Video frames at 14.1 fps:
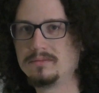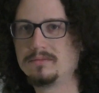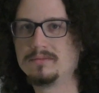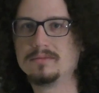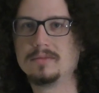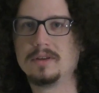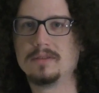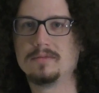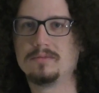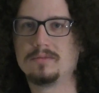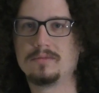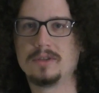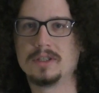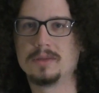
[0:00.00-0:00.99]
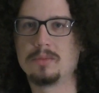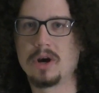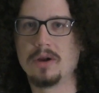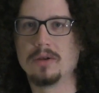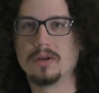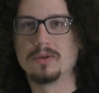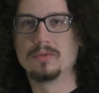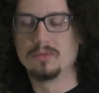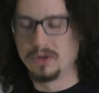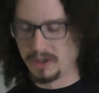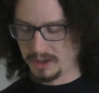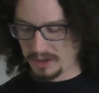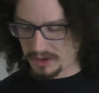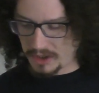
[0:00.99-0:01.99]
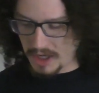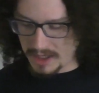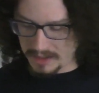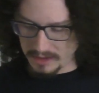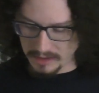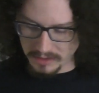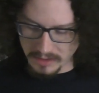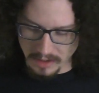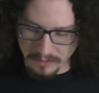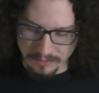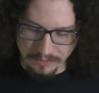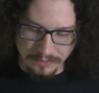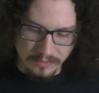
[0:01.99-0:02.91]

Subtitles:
You know, depending on, some of you might just be able to write